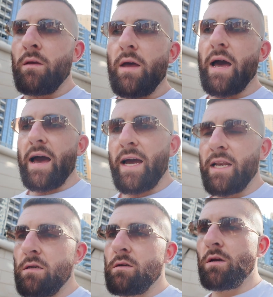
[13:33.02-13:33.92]

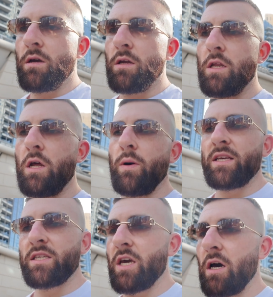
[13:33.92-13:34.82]
and, you know,
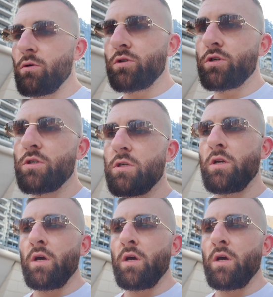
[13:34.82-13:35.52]
as a coach,